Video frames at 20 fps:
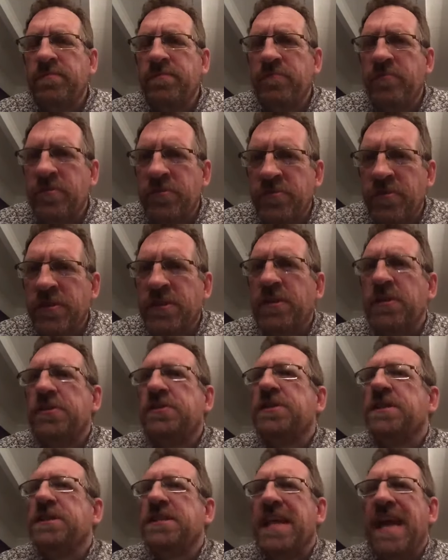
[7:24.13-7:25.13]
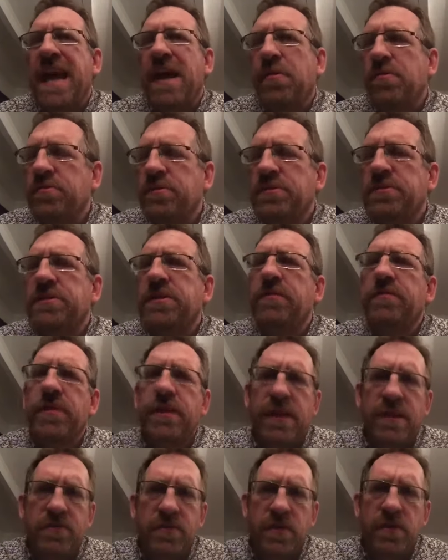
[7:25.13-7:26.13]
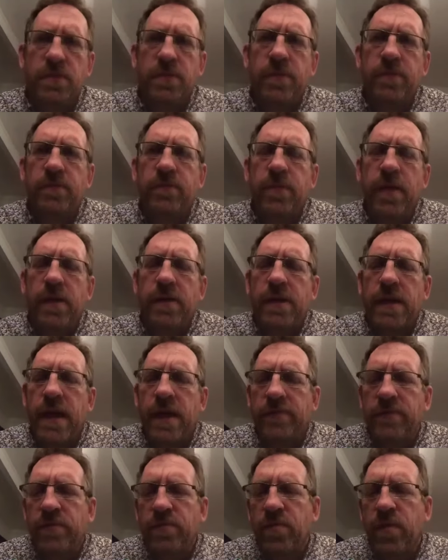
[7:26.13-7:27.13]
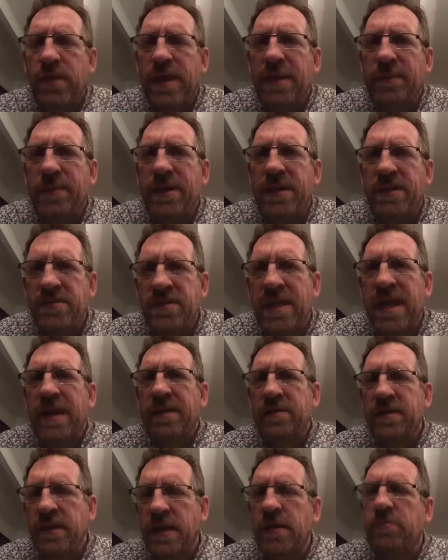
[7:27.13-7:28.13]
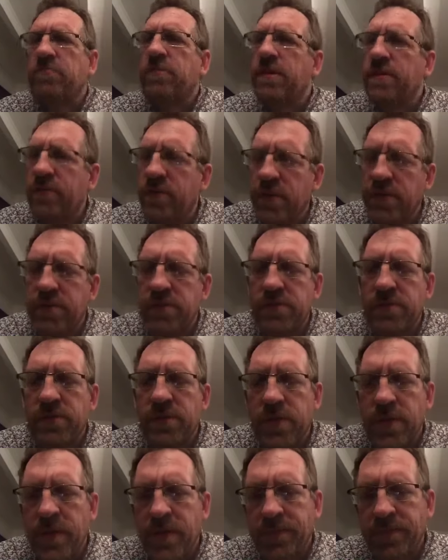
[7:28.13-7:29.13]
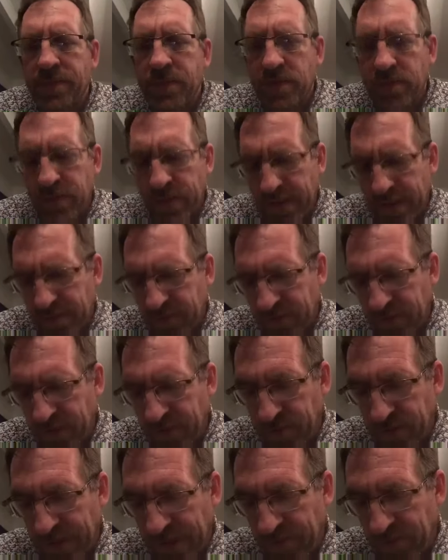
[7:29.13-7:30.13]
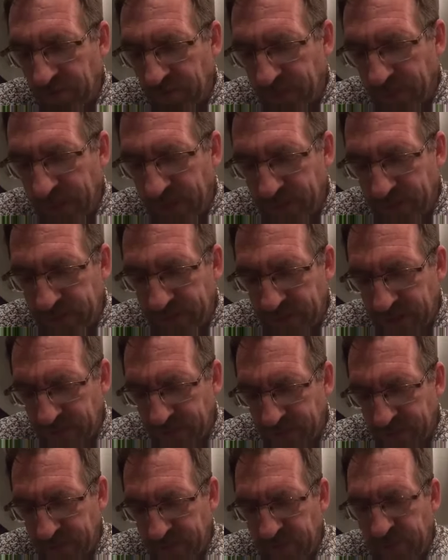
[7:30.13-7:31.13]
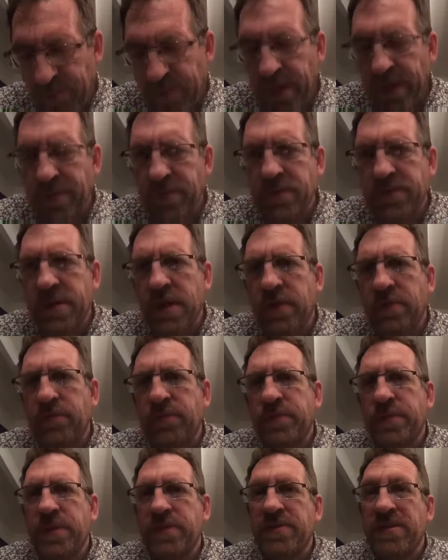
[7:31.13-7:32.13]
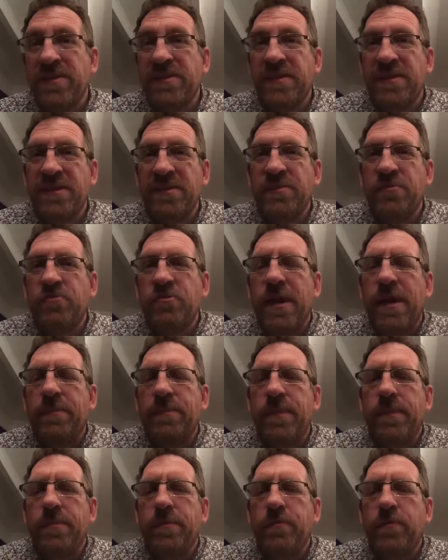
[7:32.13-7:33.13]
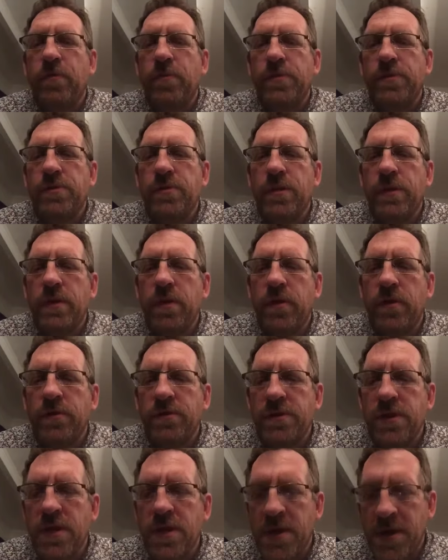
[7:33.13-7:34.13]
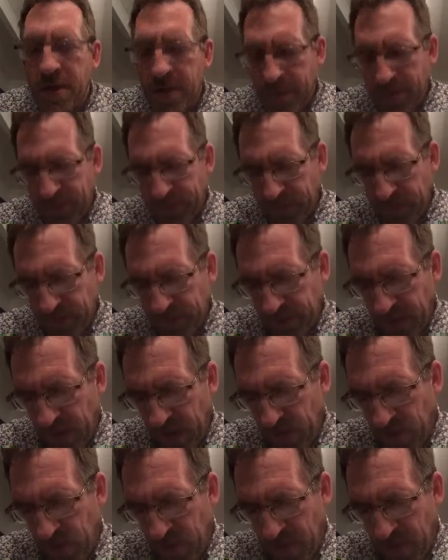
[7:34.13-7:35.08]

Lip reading: restrict you to 60 hours and stuff like that. So you've got to be very careful of what that means and how you can get refunds and all that sort of stuff without repeating myself, because this is a trap people fall into a lot. So